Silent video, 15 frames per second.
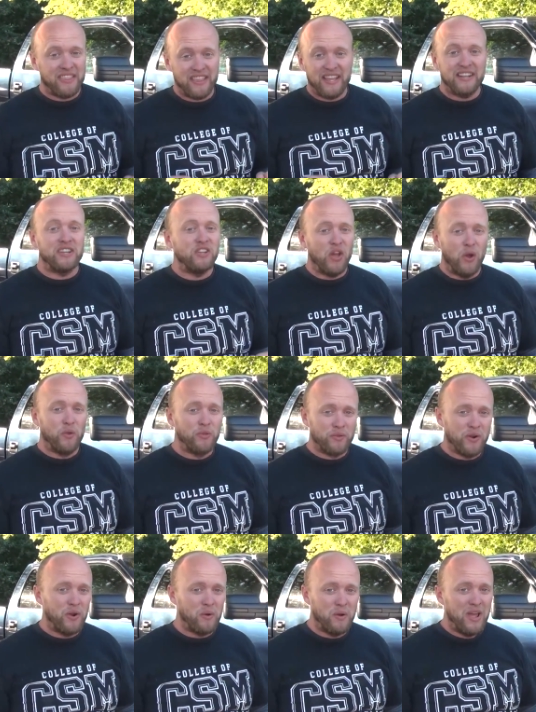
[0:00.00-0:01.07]
thing to go
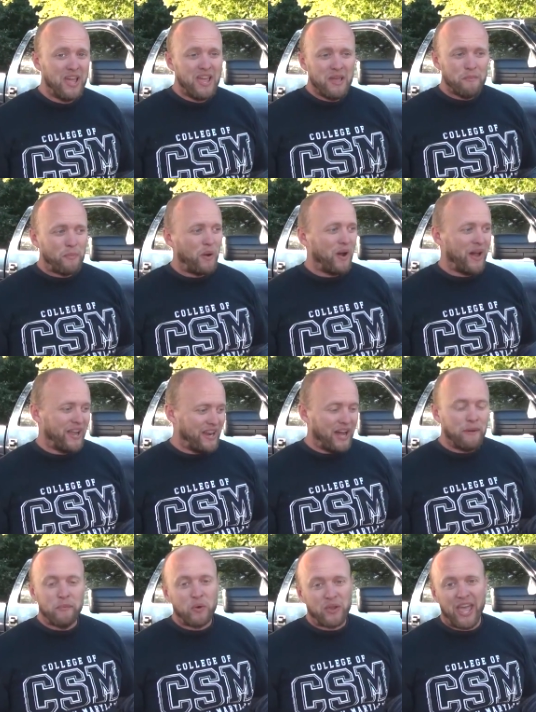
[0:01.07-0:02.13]
through, but
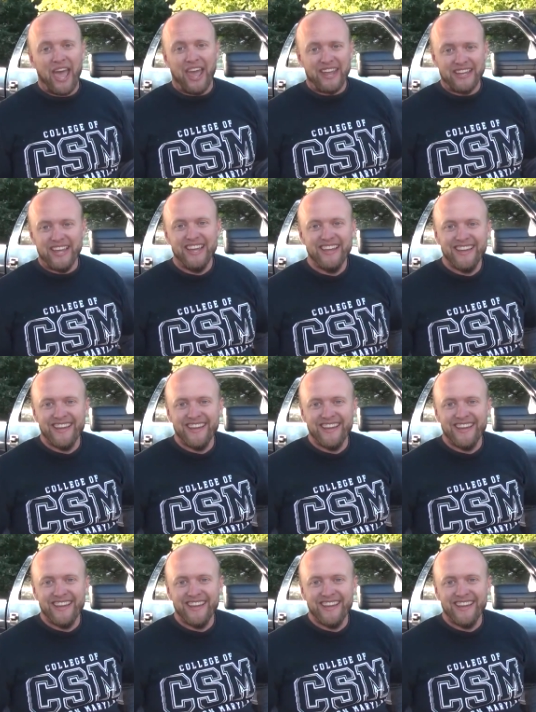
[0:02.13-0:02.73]
I'm okay.